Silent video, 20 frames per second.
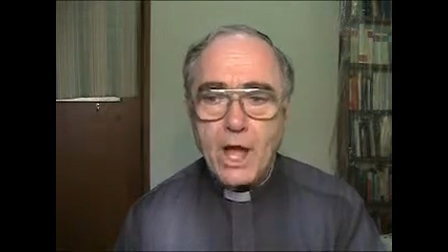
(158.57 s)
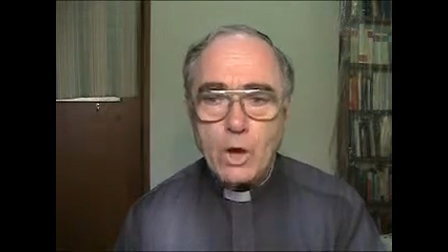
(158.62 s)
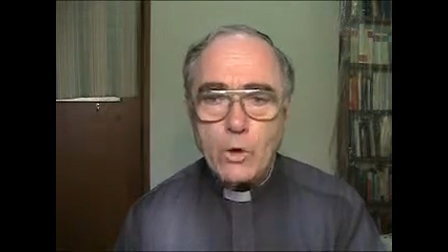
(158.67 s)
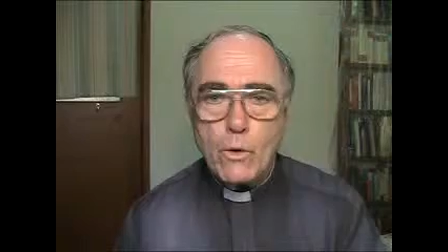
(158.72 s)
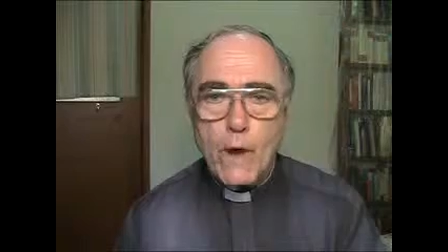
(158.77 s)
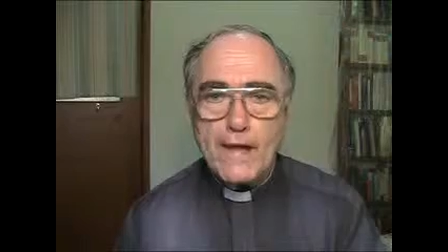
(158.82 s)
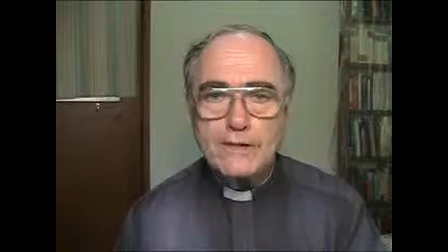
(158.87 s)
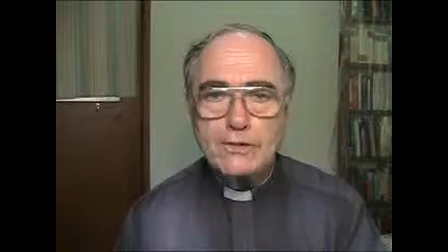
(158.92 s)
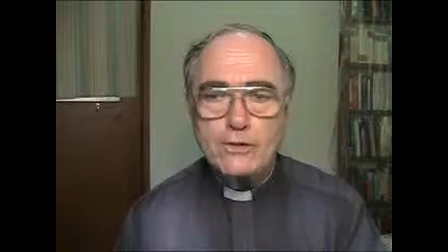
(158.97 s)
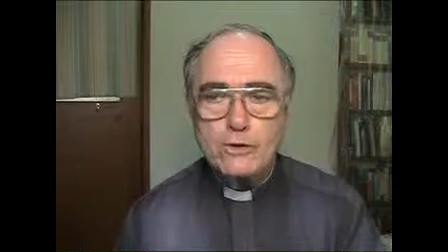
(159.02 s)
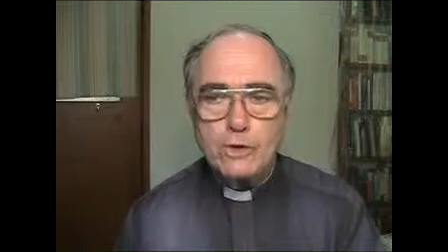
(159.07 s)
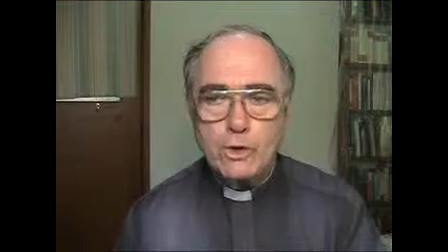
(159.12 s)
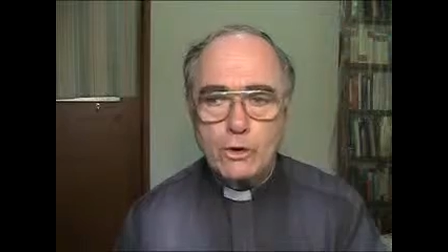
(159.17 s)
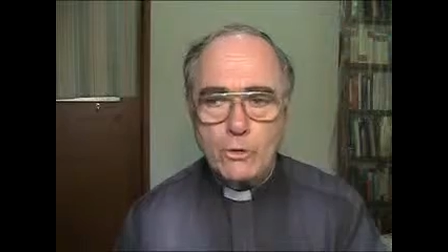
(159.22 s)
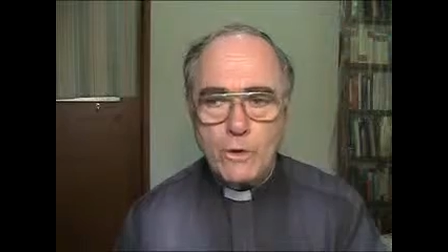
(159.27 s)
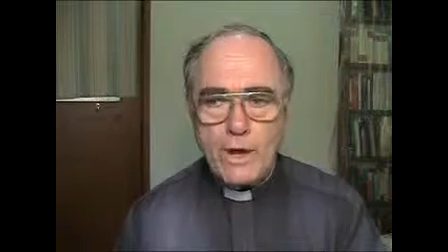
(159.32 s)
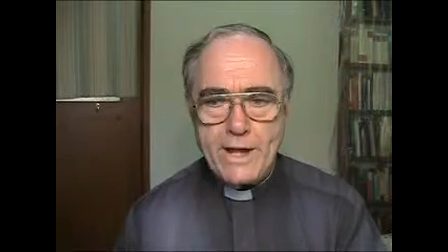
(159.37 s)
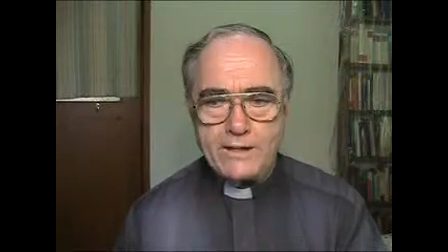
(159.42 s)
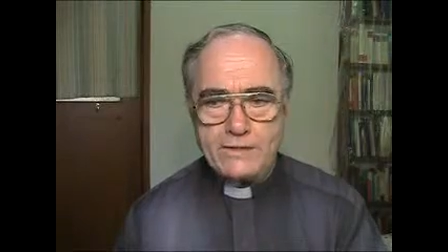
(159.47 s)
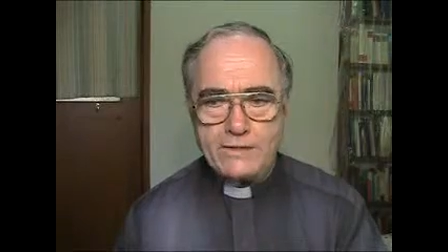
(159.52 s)
Granted the
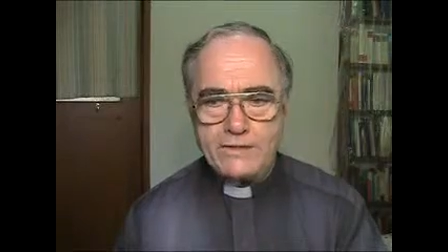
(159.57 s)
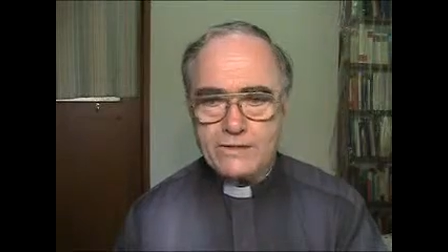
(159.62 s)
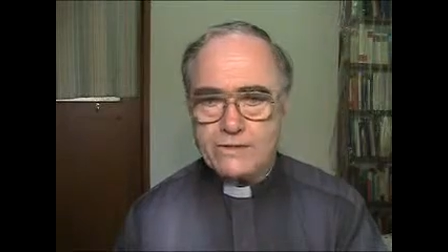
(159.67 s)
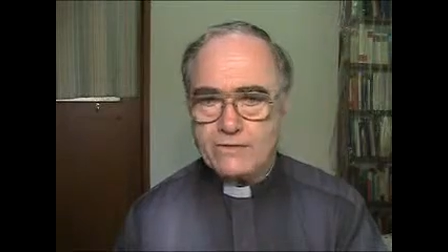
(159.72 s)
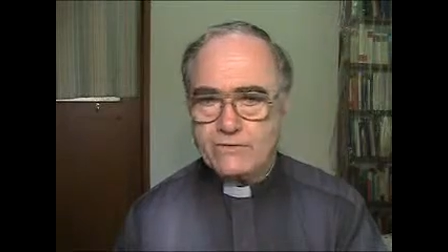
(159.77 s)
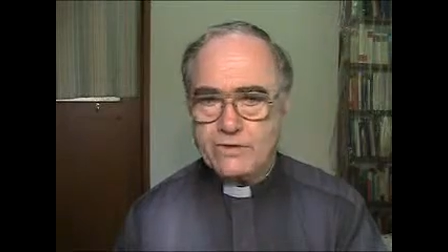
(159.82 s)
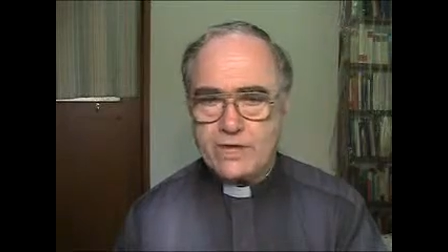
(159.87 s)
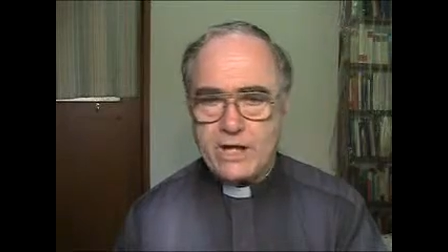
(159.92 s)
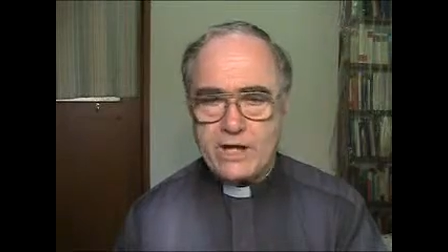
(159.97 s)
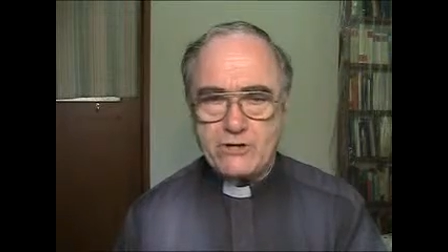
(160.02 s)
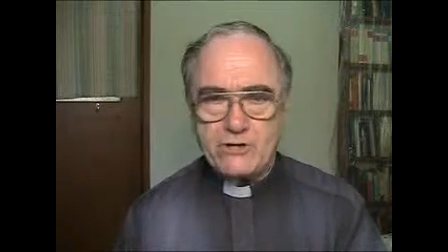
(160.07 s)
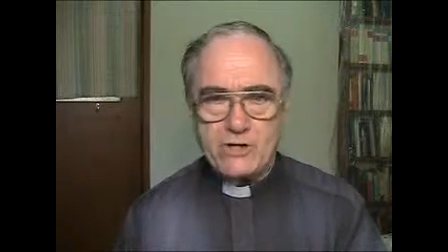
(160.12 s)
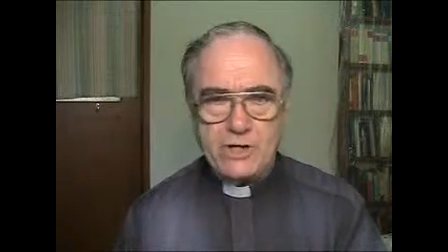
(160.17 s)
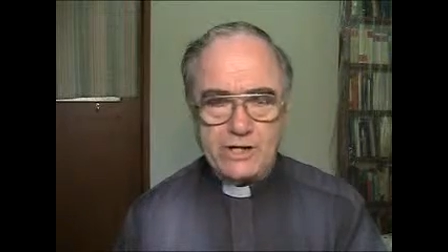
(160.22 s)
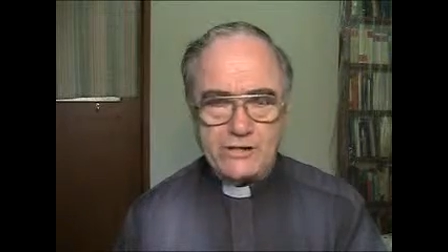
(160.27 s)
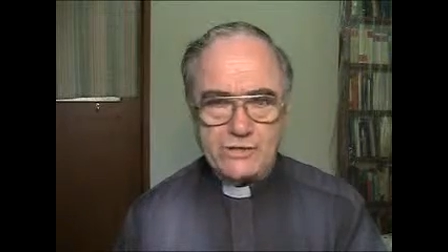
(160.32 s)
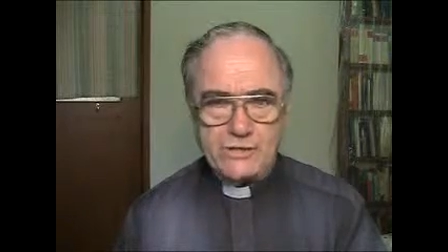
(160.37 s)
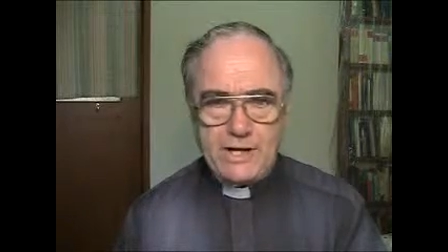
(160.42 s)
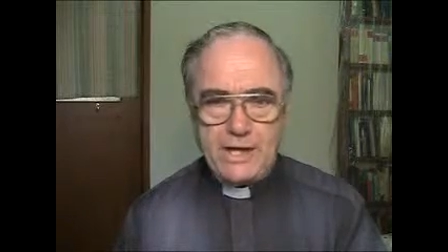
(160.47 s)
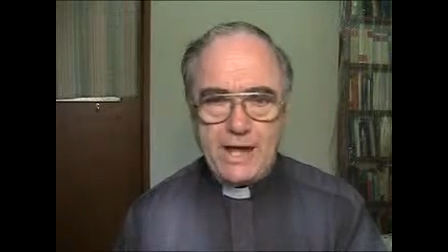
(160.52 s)
greatness of such
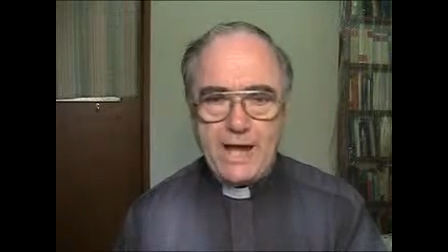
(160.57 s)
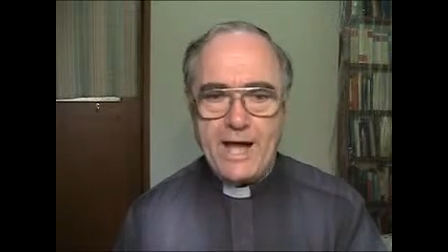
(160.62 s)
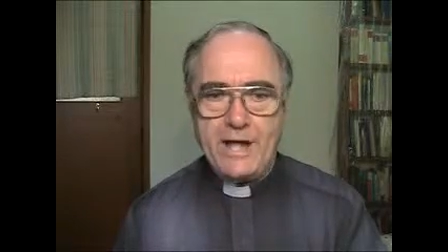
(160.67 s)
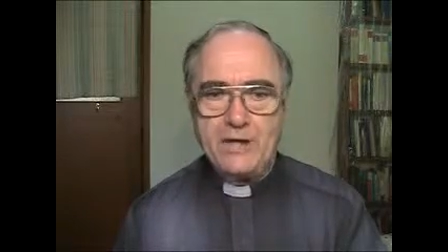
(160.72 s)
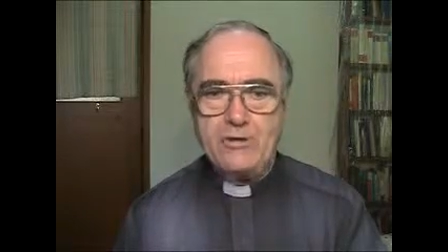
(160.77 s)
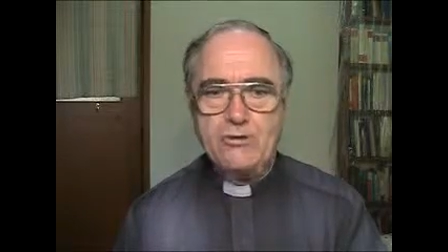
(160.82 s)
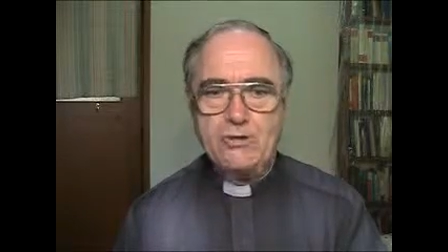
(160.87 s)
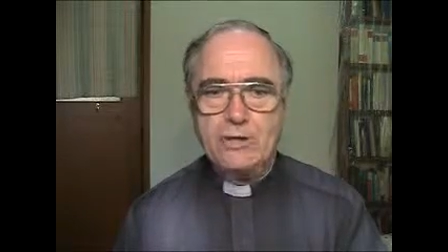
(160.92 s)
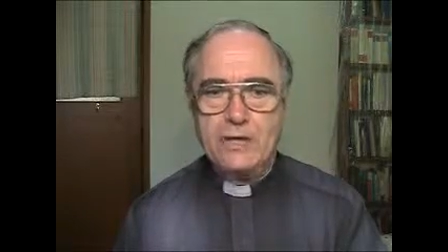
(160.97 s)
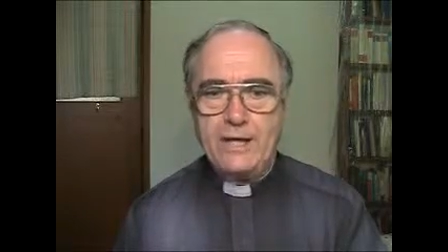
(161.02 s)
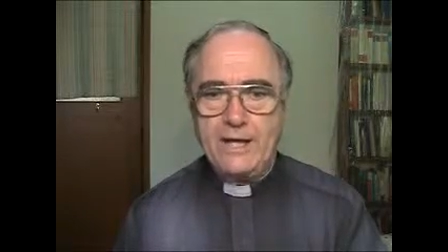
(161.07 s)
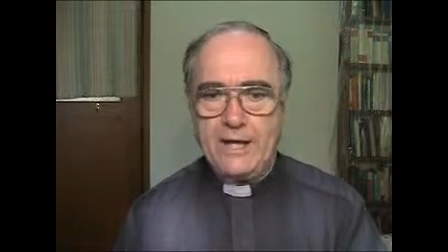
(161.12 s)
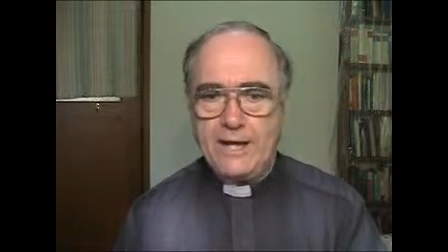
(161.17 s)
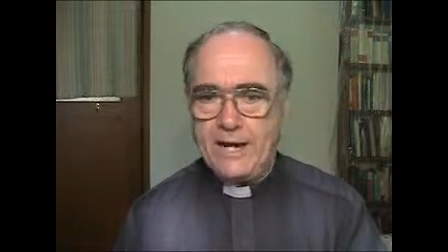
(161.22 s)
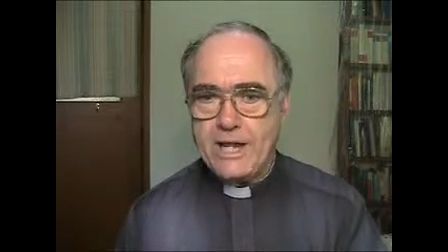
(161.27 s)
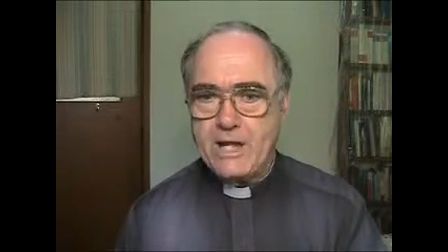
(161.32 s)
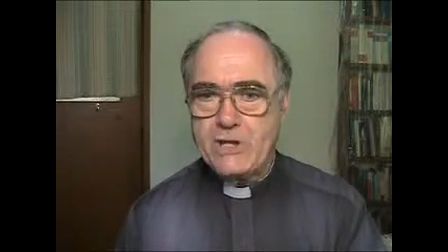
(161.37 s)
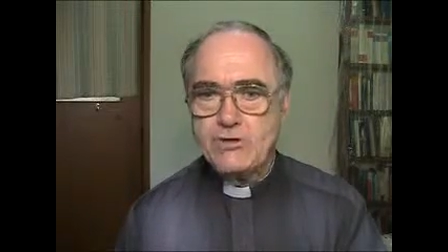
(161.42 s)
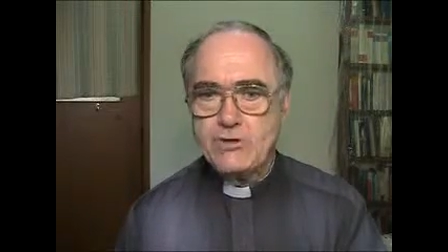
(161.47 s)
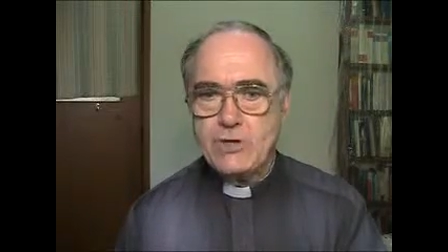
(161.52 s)
as Elijah,
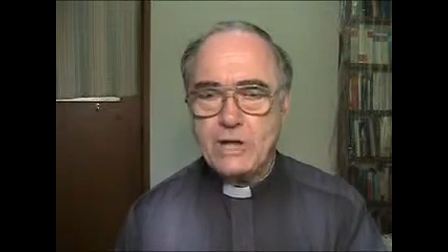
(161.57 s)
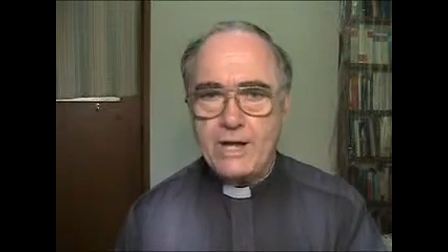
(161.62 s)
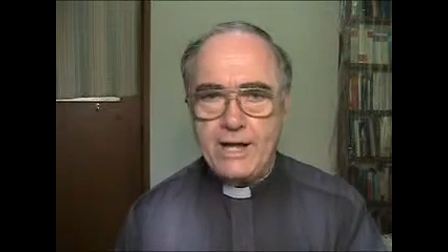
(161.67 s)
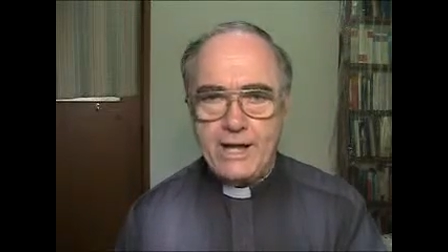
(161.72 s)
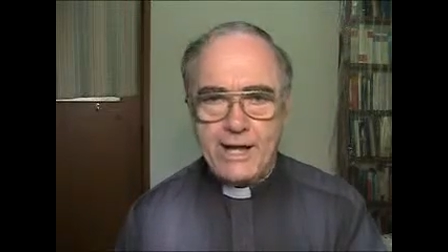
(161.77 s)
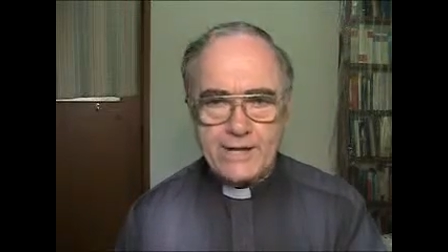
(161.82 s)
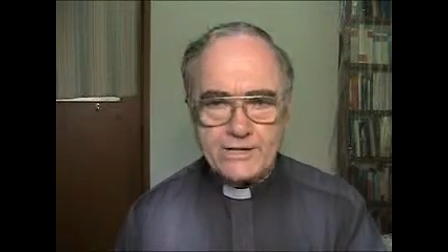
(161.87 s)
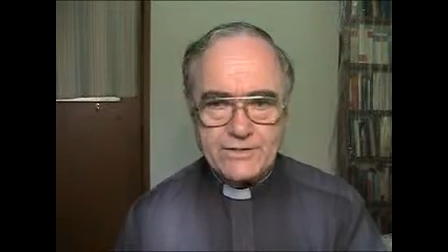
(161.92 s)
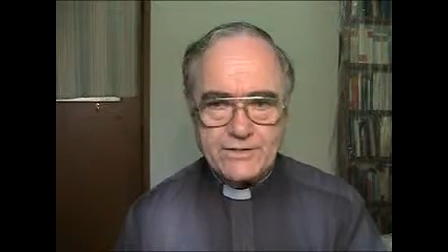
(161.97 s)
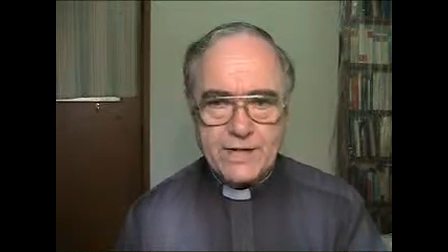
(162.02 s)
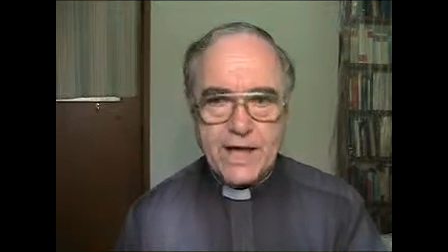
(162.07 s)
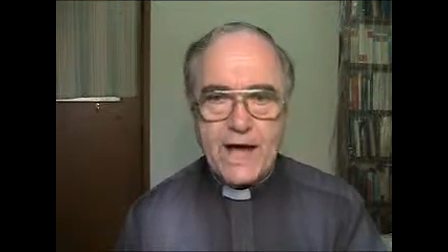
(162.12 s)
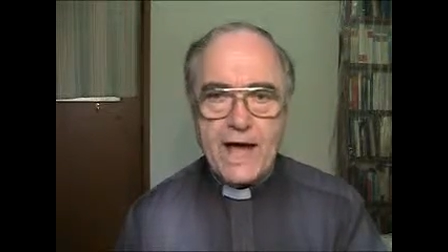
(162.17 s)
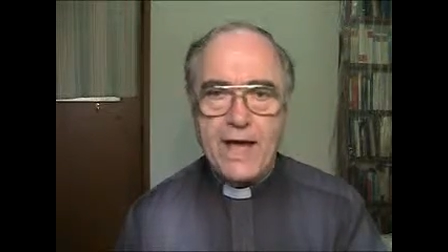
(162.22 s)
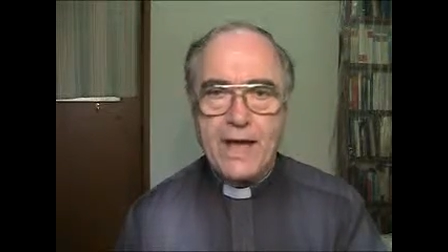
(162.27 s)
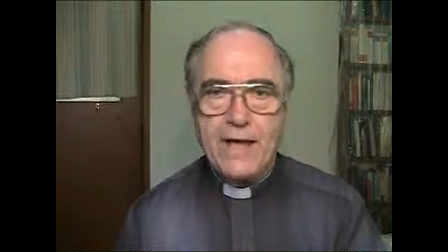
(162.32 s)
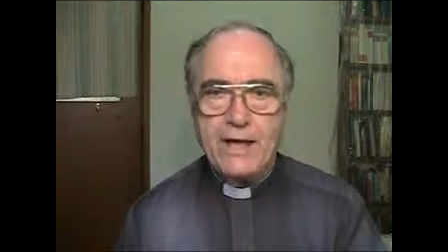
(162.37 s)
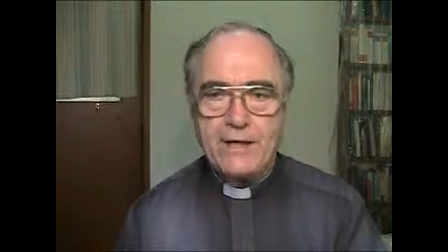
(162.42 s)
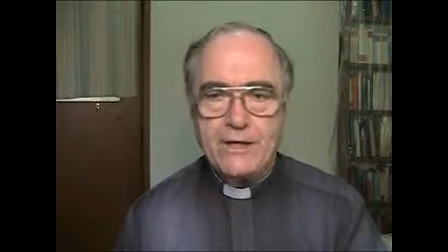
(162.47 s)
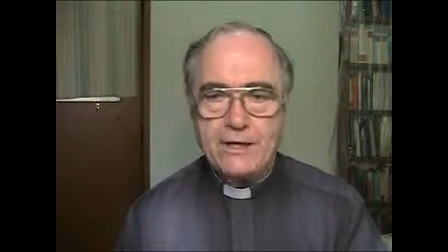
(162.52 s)
Elisha,
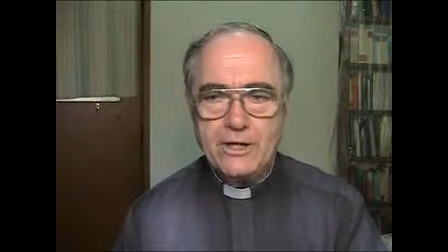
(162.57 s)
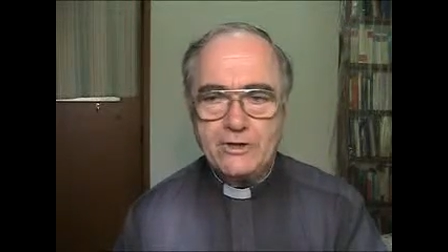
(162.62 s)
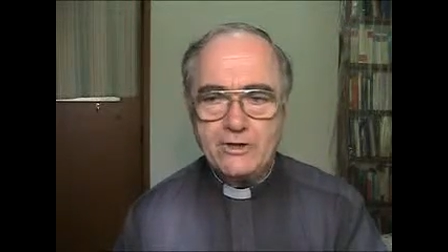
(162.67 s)
Isaiah,